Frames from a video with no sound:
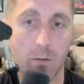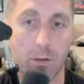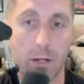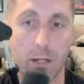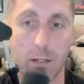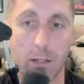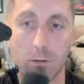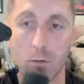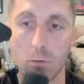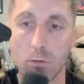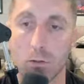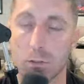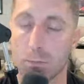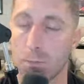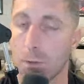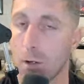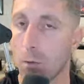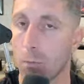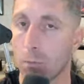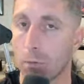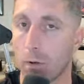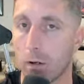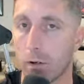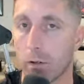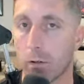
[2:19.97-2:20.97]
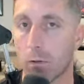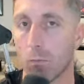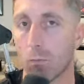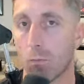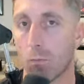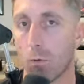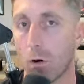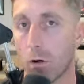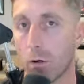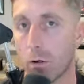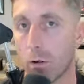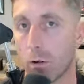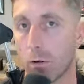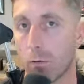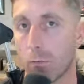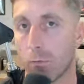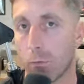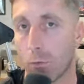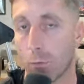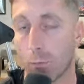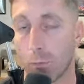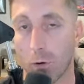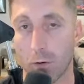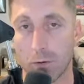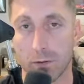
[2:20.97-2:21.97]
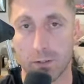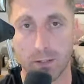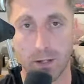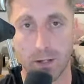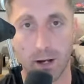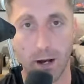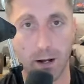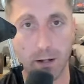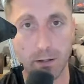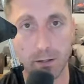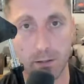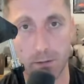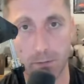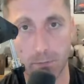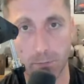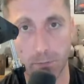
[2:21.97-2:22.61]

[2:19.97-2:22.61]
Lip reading: They do smell blood in the water for both sides.